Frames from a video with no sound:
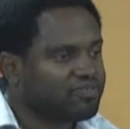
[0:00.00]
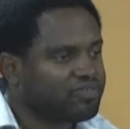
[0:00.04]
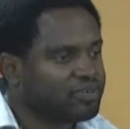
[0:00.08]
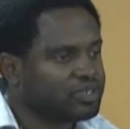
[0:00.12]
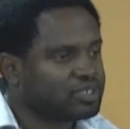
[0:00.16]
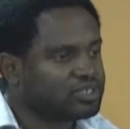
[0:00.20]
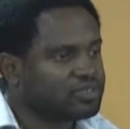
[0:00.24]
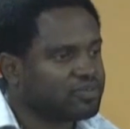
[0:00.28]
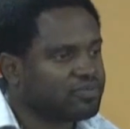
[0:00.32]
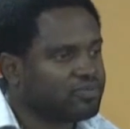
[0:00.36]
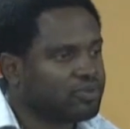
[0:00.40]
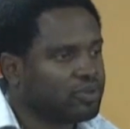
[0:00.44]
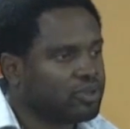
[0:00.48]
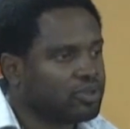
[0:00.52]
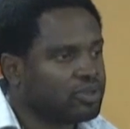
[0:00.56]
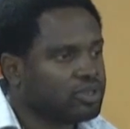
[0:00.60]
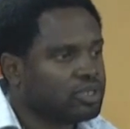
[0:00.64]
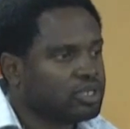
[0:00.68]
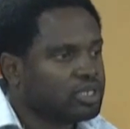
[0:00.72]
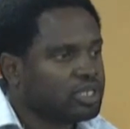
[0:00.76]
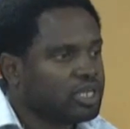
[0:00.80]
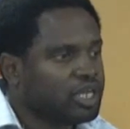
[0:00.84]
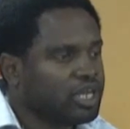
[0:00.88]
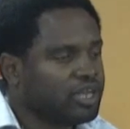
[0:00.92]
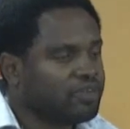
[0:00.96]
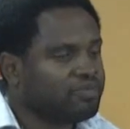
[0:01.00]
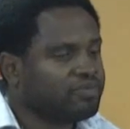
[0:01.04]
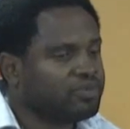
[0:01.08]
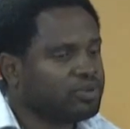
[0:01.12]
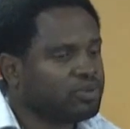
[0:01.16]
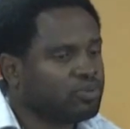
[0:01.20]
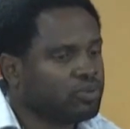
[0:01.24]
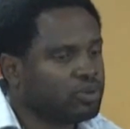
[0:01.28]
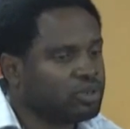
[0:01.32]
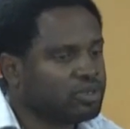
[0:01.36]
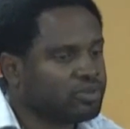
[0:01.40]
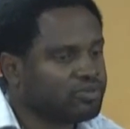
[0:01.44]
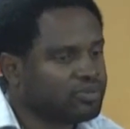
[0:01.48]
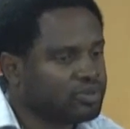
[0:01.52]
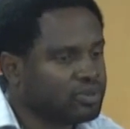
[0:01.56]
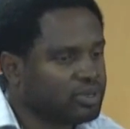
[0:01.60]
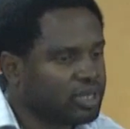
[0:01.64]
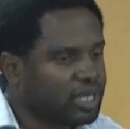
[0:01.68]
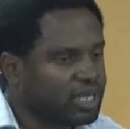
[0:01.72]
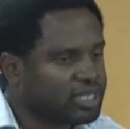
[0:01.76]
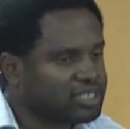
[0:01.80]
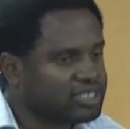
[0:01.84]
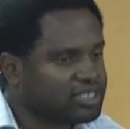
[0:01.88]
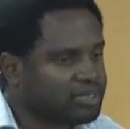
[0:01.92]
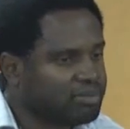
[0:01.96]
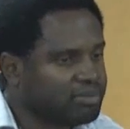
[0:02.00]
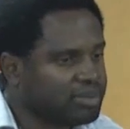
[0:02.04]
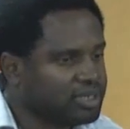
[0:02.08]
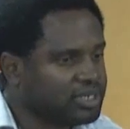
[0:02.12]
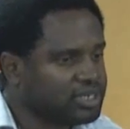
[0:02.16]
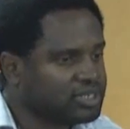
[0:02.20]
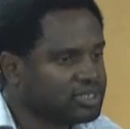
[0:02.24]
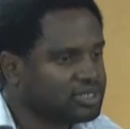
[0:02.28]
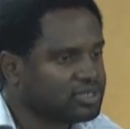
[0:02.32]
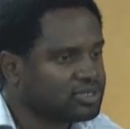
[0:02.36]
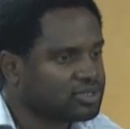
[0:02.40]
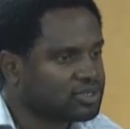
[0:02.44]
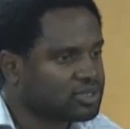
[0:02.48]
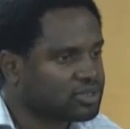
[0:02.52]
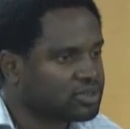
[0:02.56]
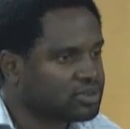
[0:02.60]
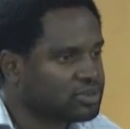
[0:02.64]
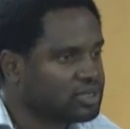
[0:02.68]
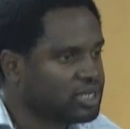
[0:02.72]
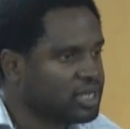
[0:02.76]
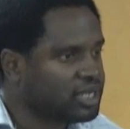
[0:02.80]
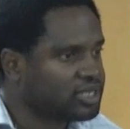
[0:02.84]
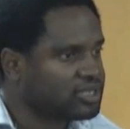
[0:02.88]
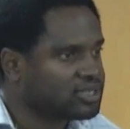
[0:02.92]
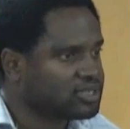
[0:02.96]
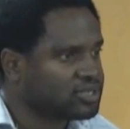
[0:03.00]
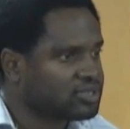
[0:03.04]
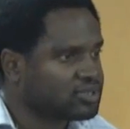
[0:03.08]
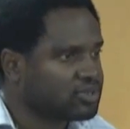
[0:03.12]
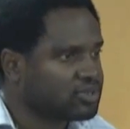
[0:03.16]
First of all, every one of you has the ability to create a